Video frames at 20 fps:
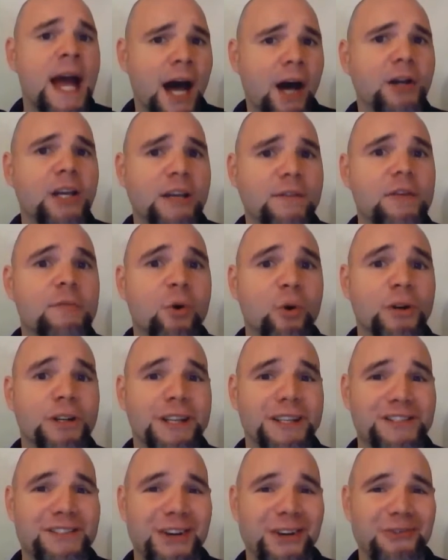I'll give you more
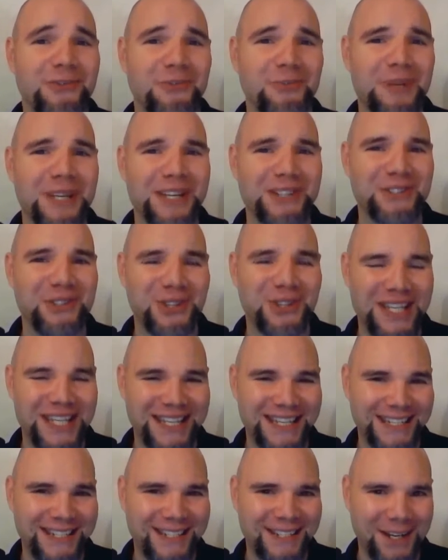details when we get to
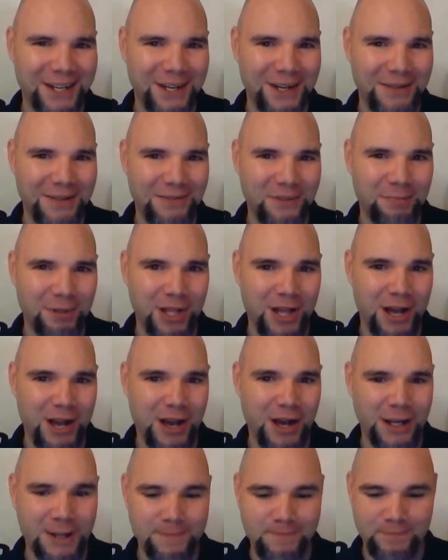the end of the
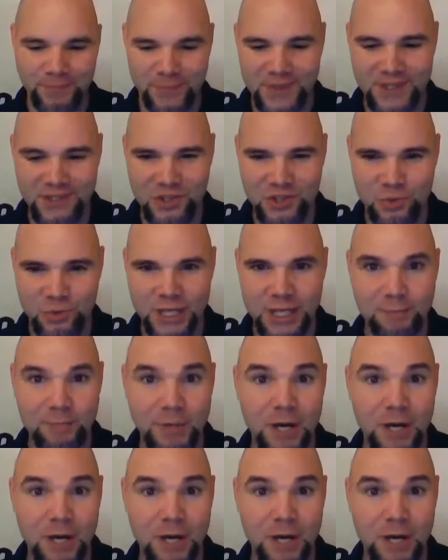blog this week.